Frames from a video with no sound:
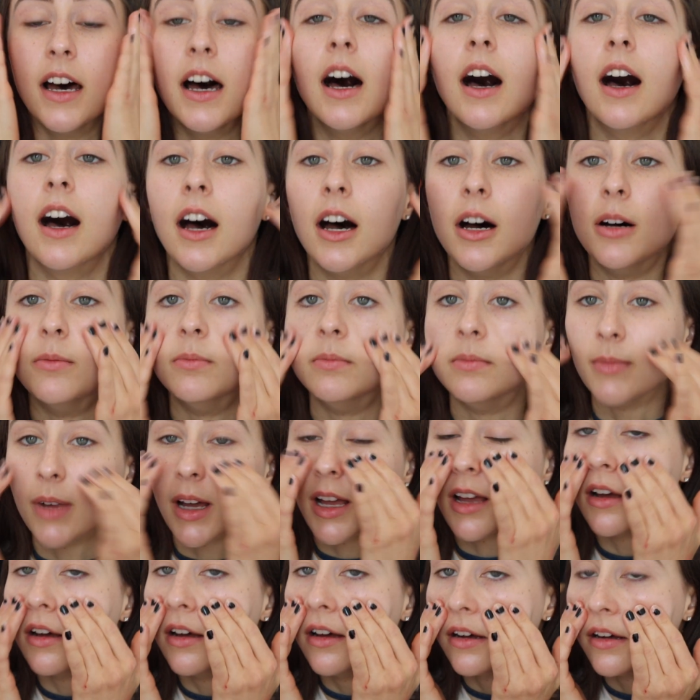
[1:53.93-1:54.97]

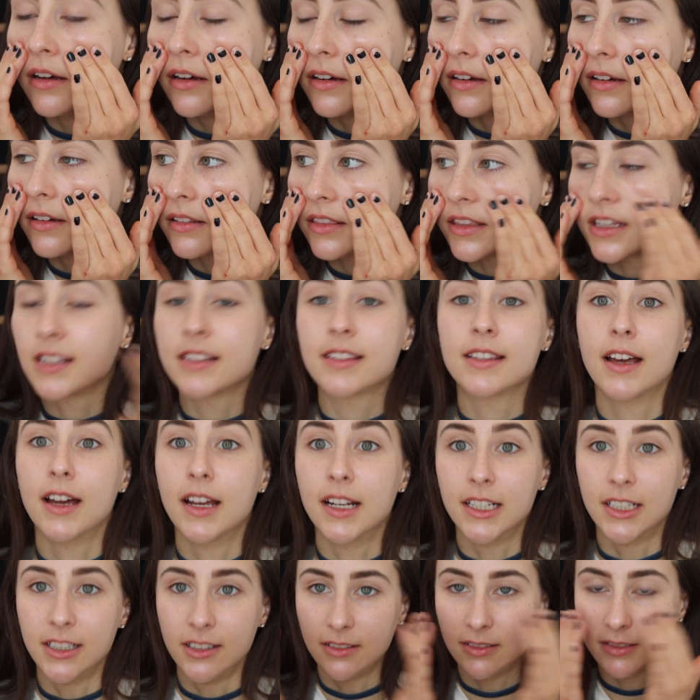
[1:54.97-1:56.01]
The
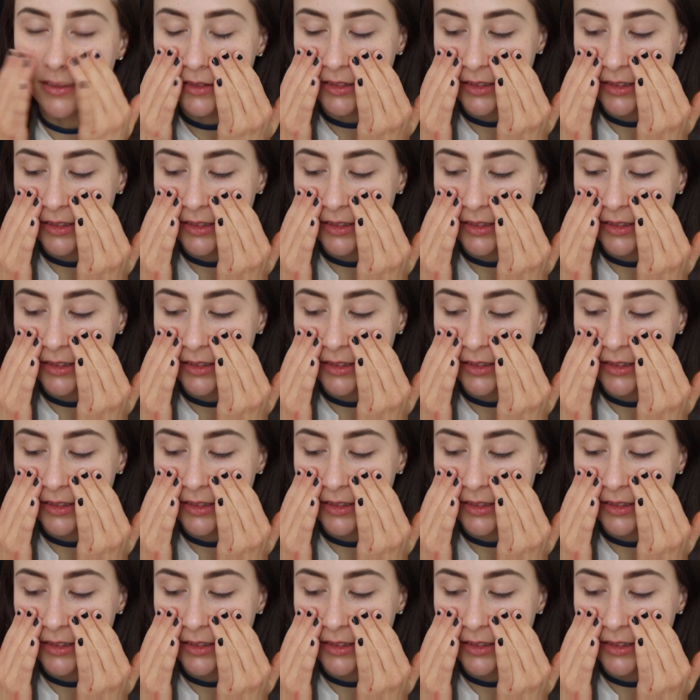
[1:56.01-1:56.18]
sun.